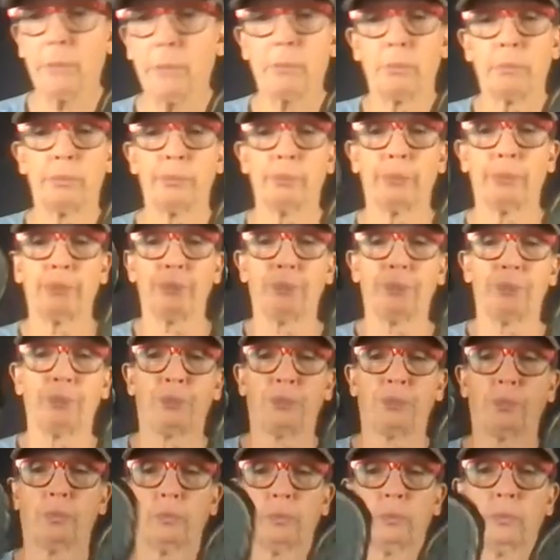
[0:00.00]

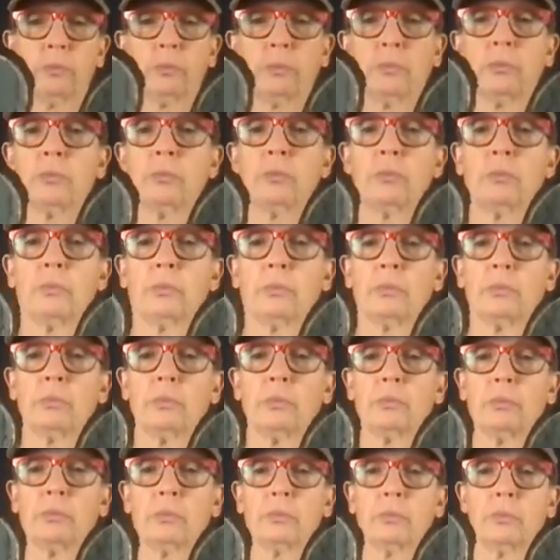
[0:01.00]

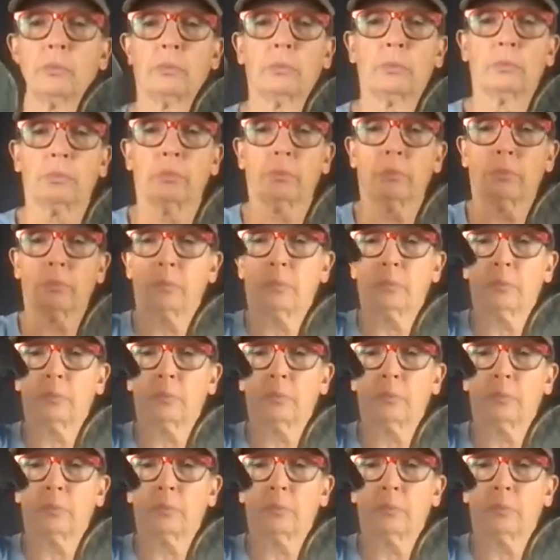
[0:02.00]
This person isn't speaking.